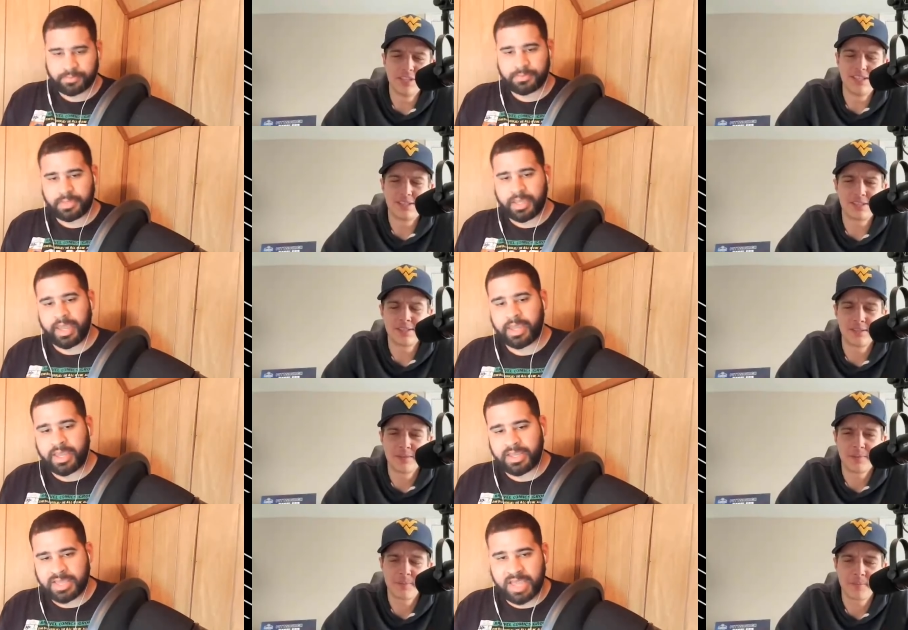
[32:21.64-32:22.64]
Speaker 1: Jeez. Yeah,
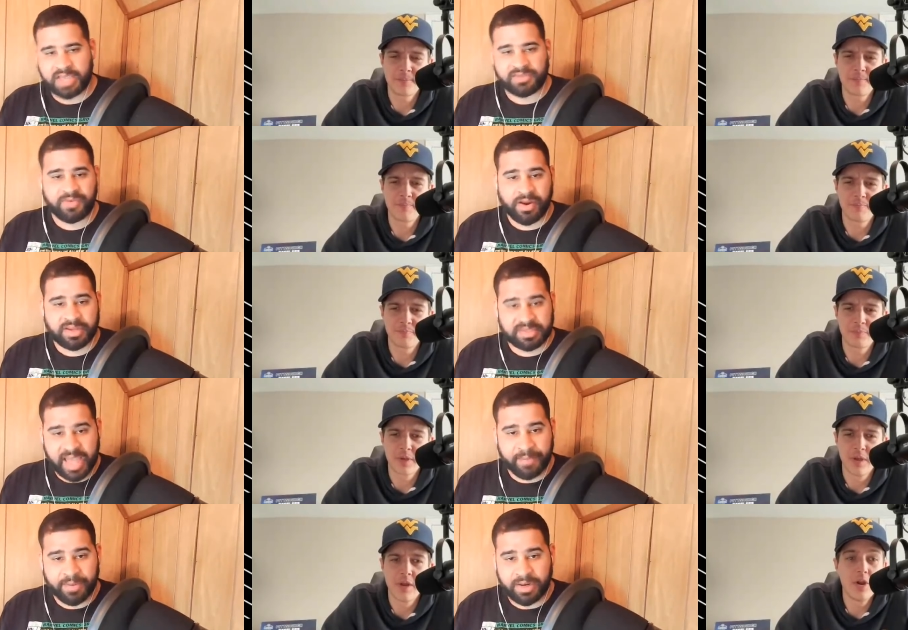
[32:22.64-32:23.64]
it's very
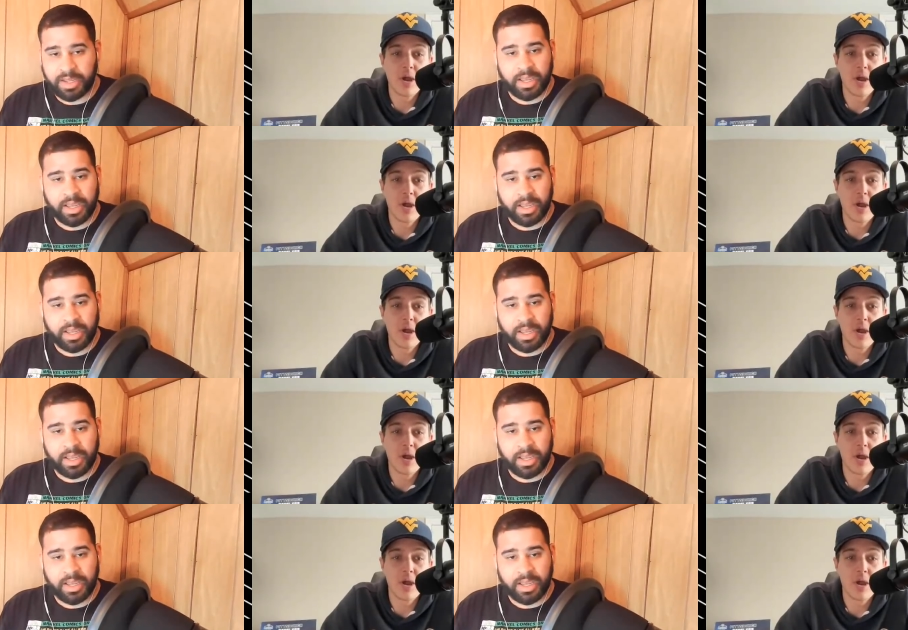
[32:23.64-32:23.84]
sad, but